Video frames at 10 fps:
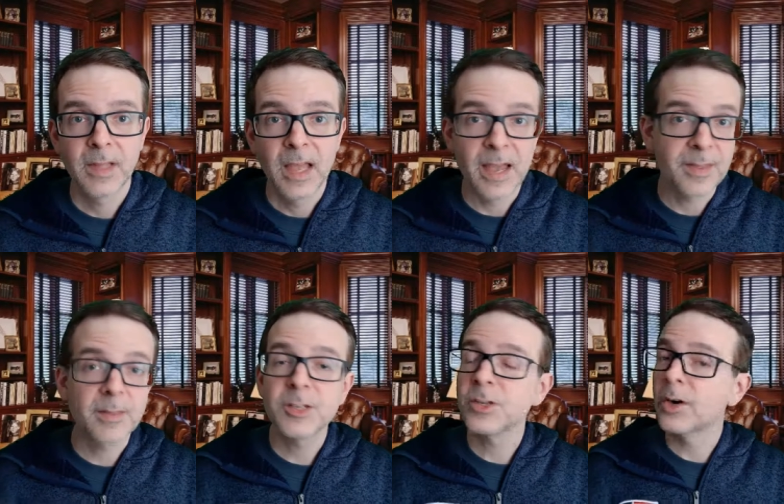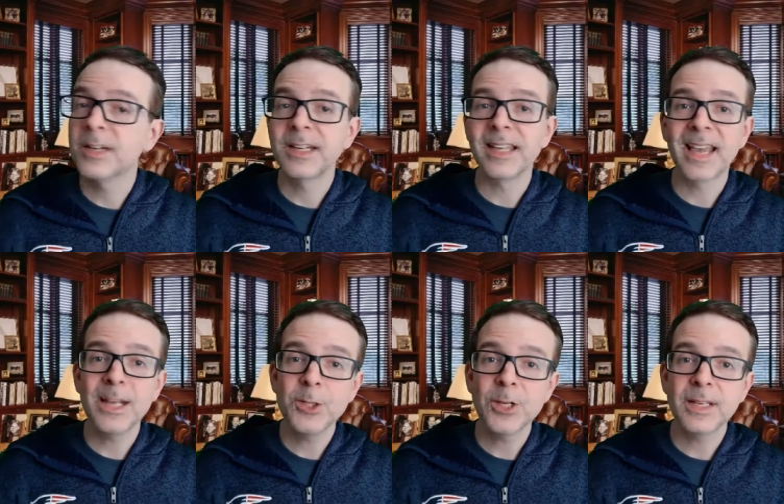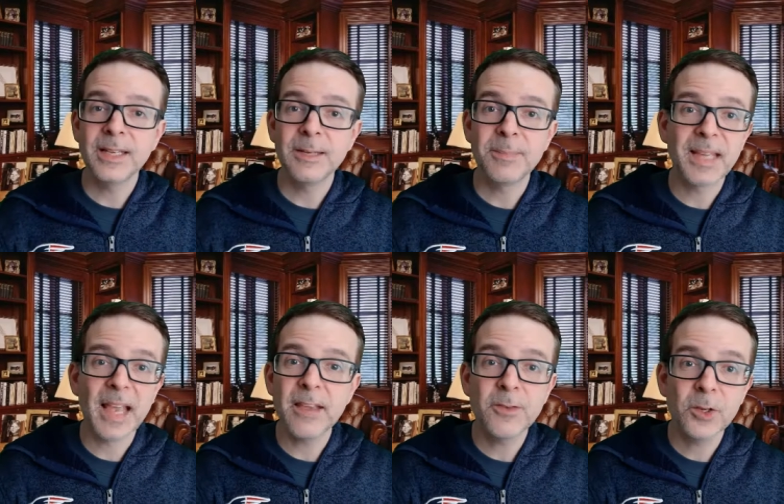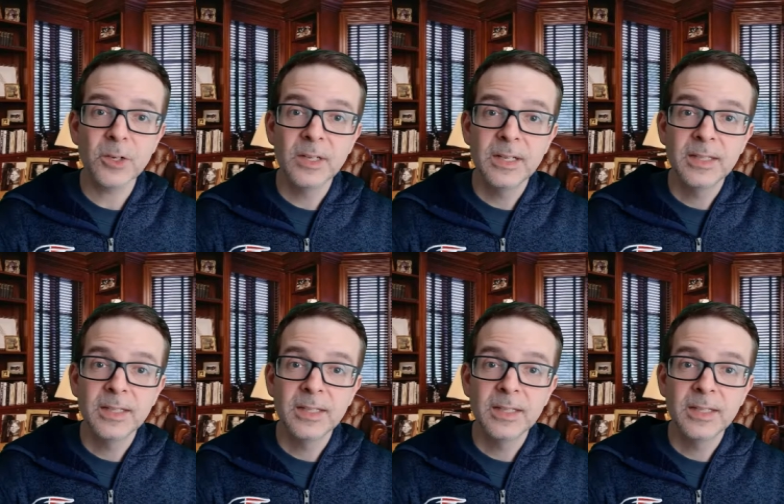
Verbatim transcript: And then they started engaging in behavior